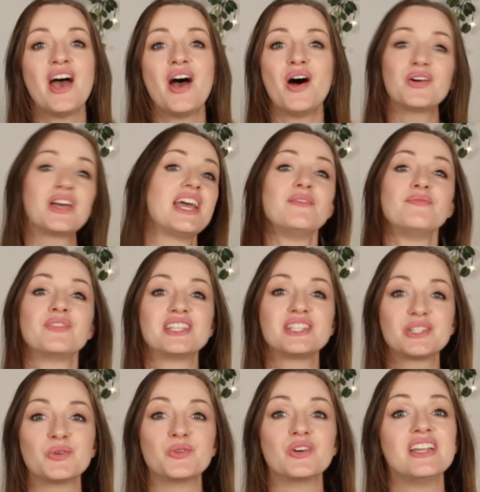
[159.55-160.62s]
Okay,
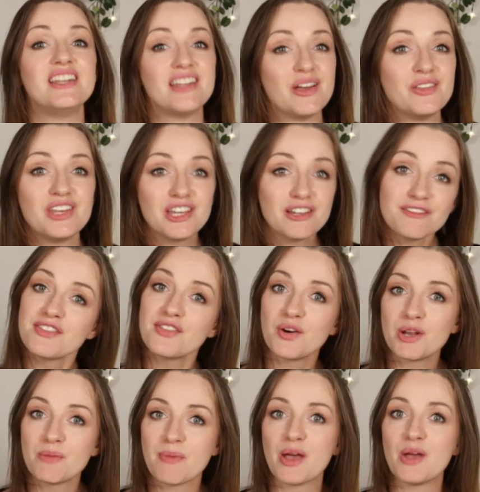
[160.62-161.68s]
so now that you've thought
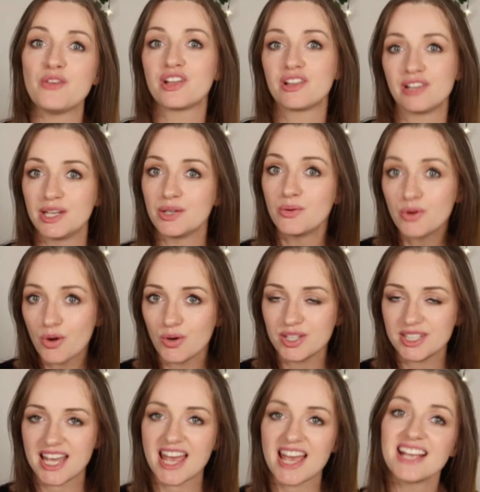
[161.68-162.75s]
about the clinical
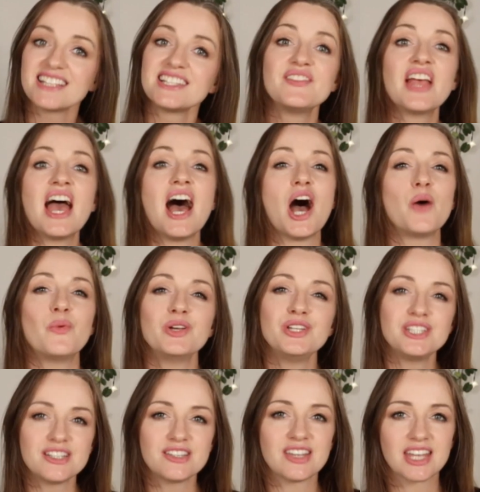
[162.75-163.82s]
context, I want you
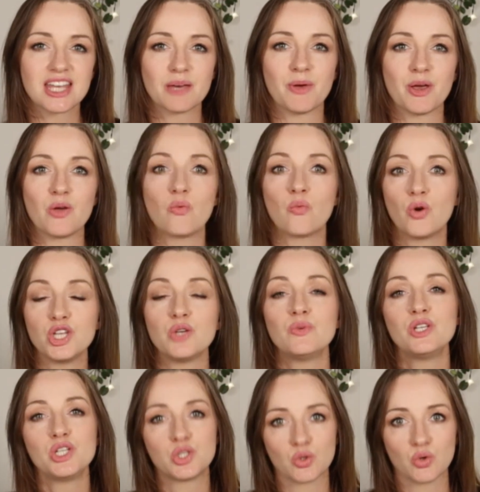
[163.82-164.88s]
to think about what you
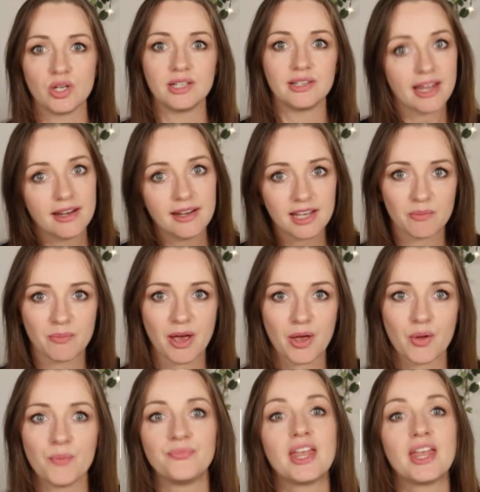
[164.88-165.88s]
enjoy learning about.